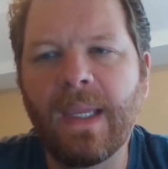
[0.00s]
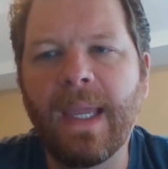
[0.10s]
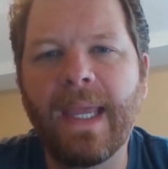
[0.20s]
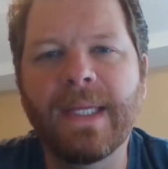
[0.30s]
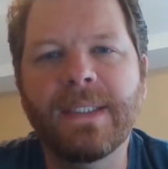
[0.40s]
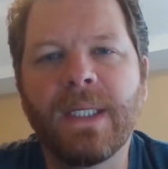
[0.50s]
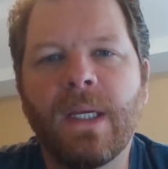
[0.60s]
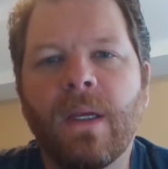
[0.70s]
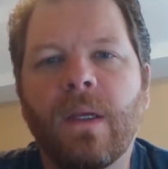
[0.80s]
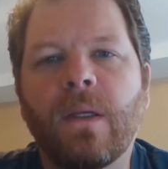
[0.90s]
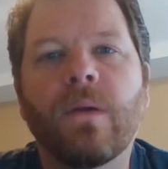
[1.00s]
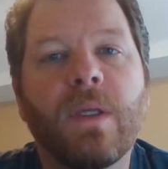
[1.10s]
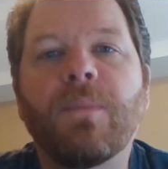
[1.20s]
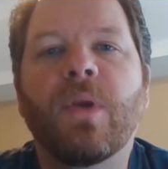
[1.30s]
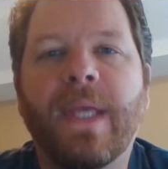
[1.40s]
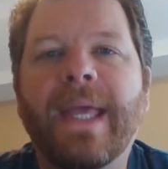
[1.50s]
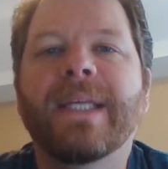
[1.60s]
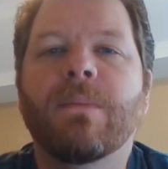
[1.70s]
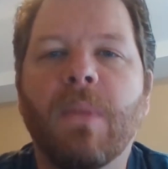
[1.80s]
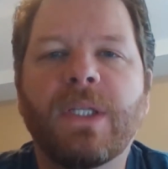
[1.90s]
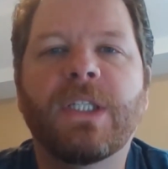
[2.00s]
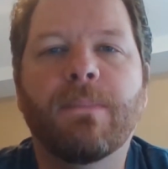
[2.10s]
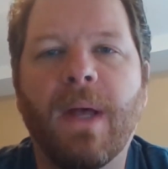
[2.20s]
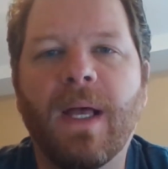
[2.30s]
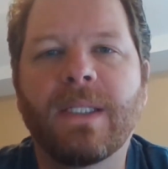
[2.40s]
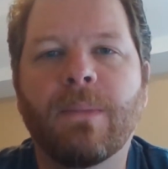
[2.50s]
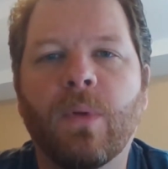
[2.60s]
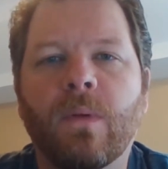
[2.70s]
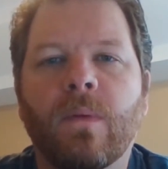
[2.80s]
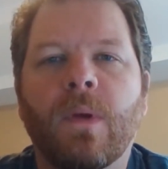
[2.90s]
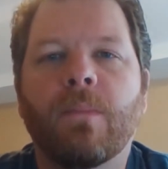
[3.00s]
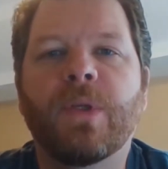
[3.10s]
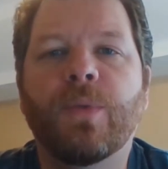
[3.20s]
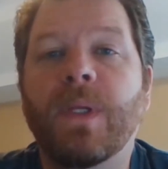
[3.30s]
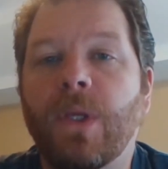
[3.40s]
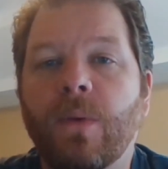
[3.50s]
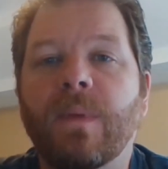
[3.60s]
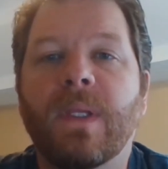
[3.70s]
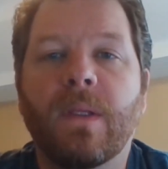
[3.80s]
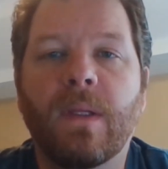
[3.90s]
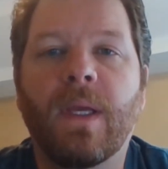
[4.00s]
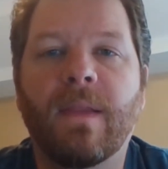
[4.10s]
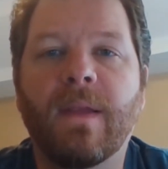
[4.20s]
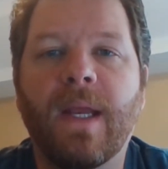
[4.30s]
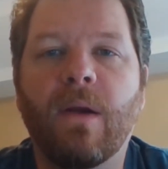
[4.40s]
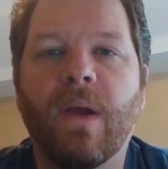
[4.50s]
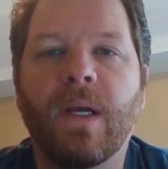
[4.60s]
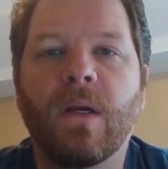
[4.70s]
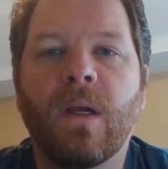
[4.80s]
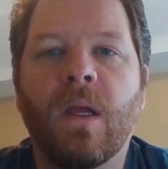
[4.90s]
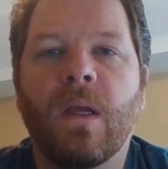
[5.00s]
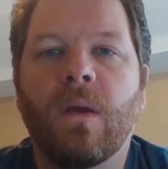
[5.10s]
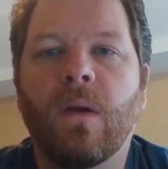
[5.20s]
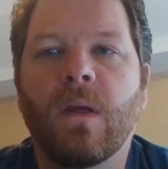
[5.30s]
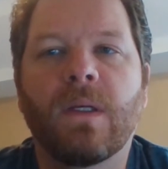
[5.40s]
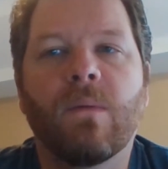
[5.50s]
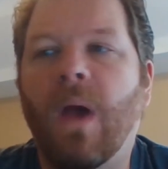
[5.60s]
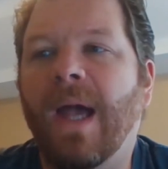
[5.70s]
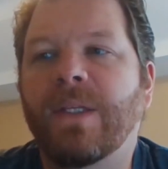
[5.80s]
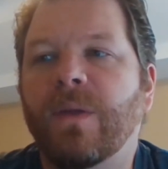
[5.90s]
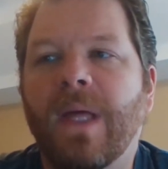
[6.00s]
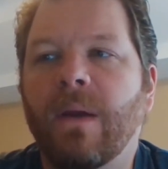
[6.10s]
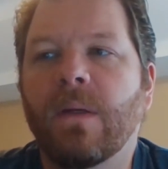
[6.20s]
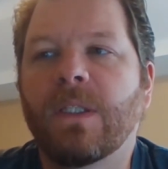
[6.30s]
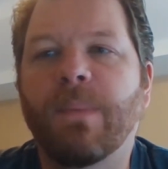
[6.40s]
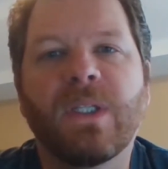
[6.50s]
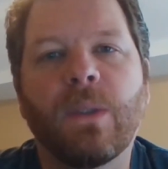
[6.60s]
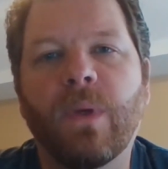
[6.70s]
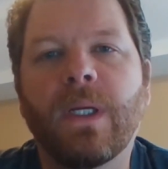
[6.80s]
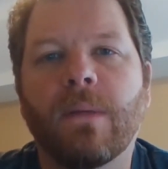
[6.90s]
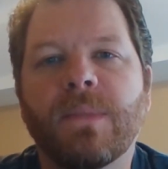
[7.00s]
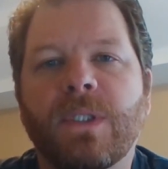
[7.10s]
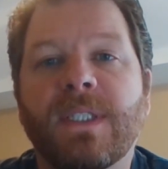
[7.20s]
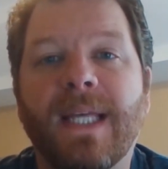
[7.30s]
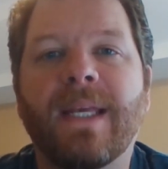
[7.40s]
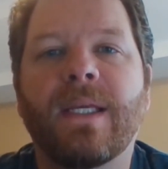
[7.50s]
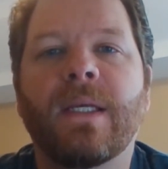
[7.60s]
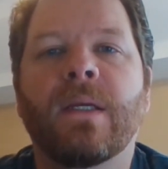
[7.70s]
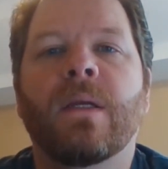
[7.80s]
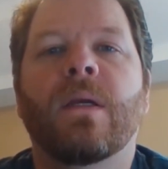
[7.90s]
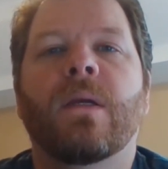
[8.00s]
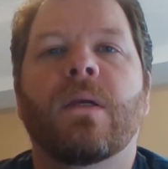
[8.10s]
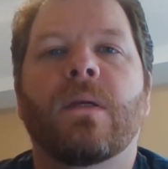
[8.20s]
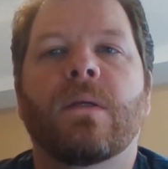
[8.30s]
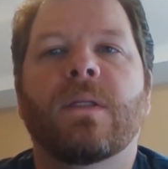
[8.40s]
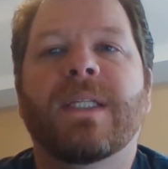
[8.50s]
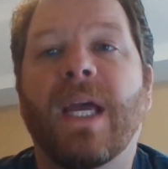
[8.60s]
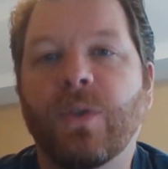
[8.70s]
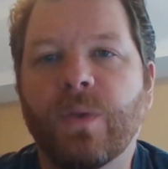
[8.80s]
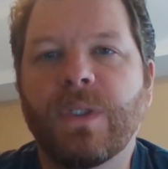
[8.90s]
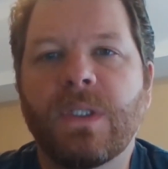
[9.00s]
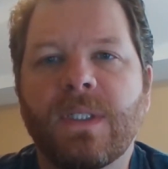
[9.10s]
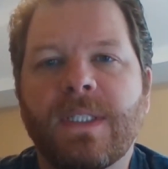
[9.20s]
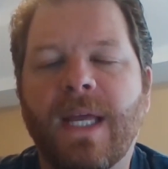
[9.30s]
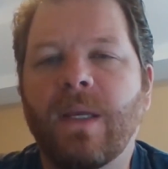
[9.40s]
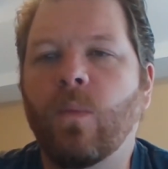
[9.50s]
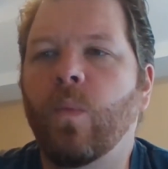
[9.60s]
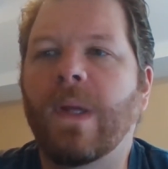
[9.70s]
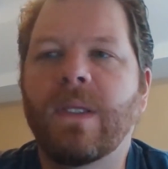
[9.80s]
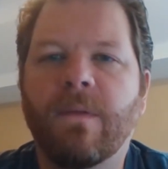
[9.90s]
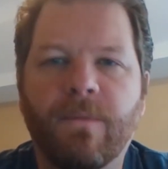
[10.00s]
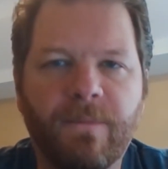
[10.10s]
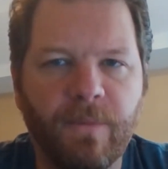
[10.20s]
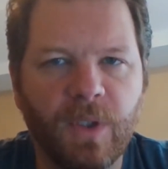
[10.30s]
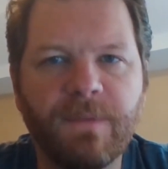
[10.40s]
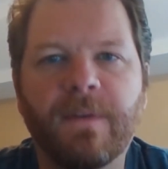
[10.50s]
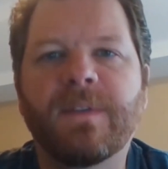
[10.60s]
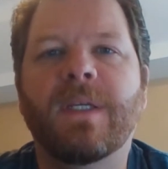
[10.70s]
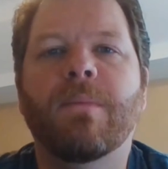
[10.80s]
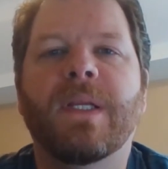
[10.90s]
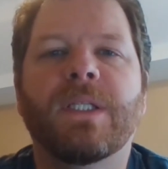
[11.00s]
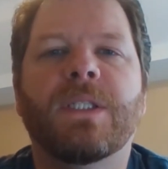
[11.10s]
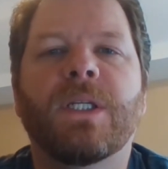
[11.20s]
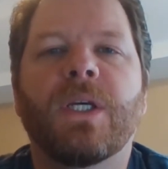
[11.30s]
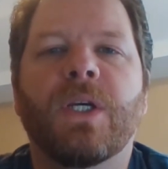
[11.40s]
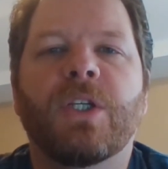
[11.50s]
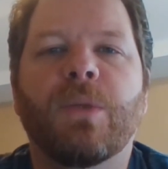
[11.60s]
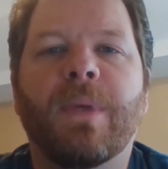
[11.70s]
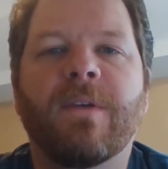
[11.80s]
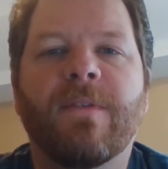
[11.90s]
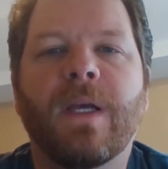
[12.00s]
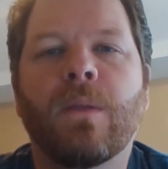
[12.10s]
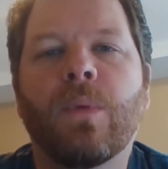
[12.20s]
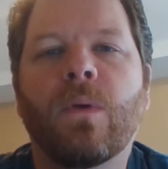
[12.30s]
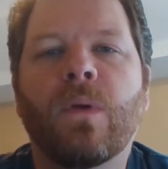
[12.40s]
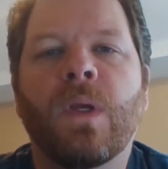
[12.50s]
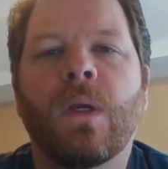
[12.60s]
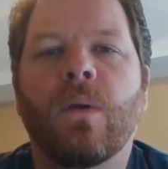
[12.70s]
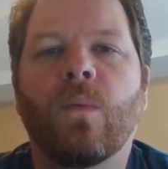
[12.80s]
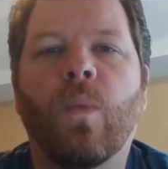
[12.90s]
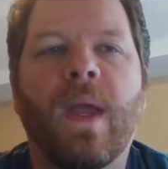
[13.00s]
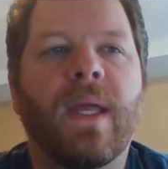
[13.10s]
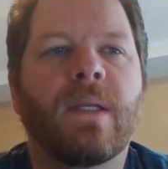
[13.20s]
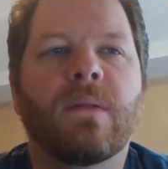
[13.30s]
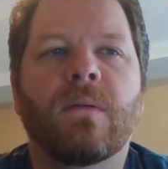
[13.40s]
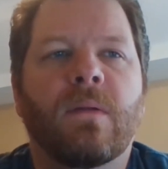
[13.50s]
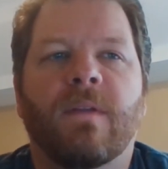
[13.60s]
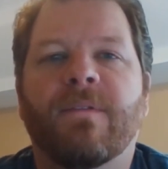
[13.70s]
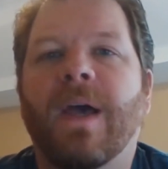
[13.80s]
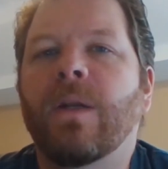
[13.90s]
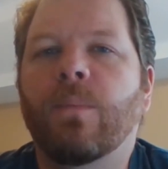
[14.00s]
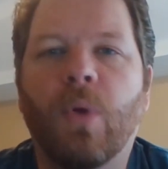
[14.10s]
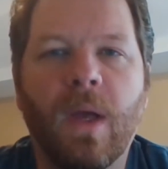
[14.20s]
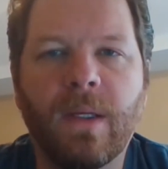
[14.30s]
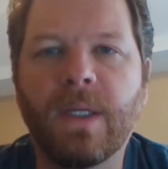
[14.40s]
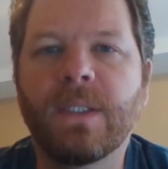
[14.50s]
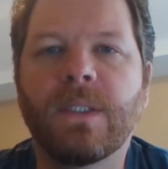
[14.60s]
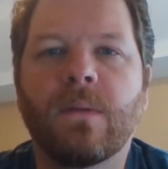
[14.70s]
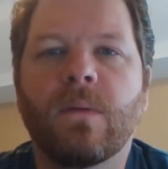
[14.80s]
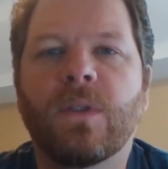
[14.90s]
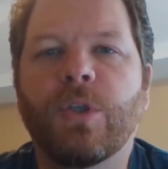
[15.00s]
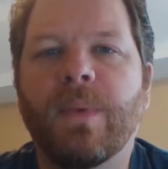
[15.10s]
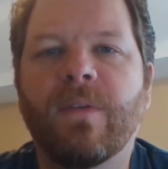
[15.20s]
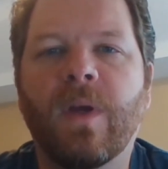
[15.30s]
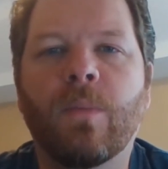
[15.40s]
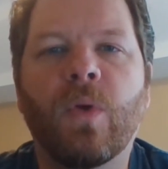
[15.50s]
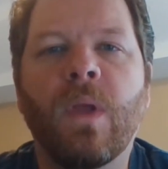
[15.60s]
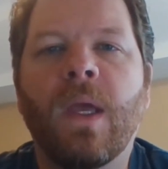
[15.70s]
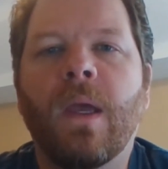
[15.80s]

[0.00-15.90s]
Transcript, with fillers: and you know, communicate as much as possible between you and and the narrator. uh, I do that especially when it comes to setting schedules, setting when the first fifteen minutes should be available, when the final product should be available.